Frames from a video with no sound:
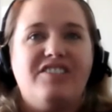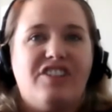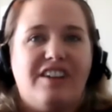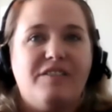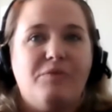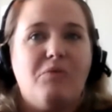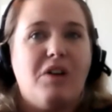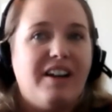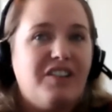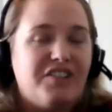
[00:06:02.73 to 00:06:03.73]
just
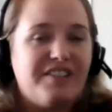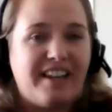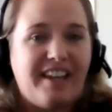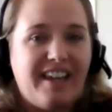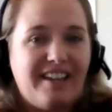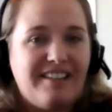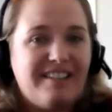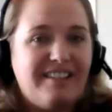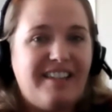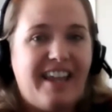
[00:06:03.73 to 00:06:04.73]
won your second
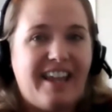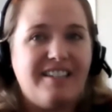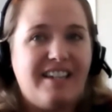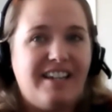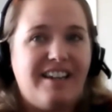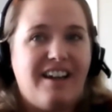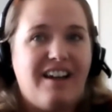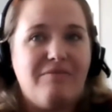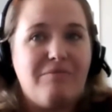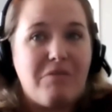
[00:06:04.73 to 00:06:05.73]
candy
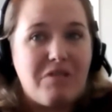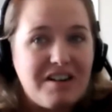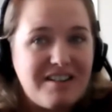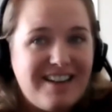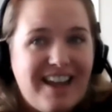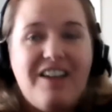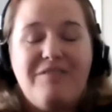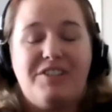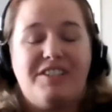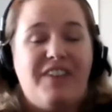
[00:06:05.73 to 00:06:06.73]
award,
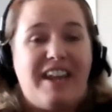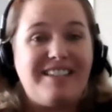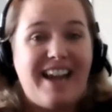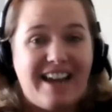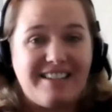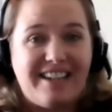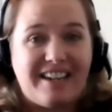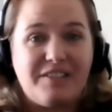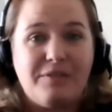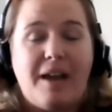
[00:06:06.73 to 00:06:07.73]
which is
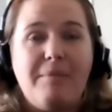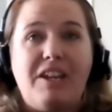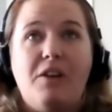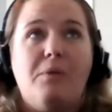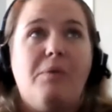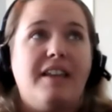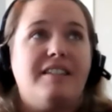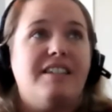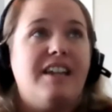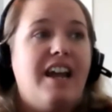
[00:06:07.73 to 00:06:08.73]
fantastic. So tell me,
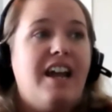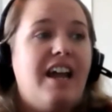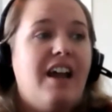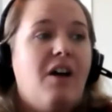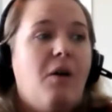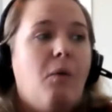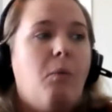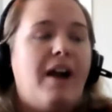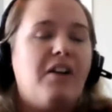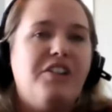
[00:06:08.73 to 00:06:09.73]

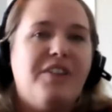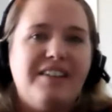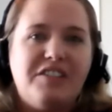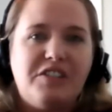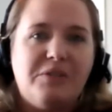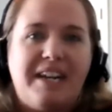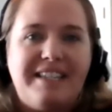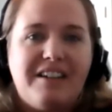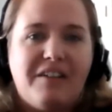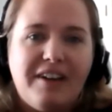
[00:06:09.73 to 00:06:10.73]
what are you guys doing
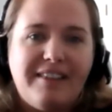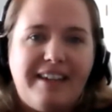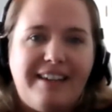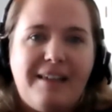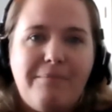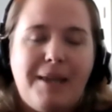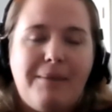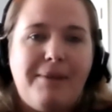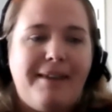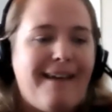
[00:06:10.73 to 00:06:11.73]
differently than
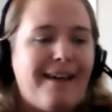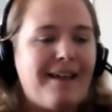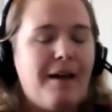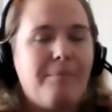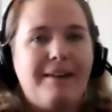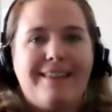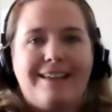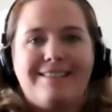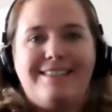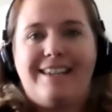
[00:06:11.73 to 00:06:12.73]
maybe a company
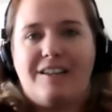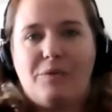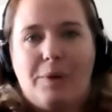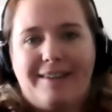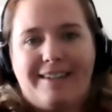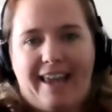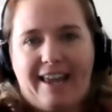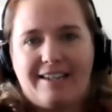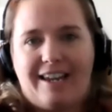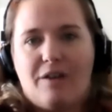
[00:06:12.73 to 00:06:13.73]
that didn't win a
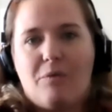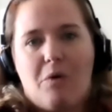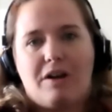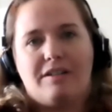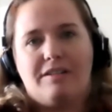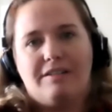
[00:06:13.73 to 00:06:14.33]
candy award?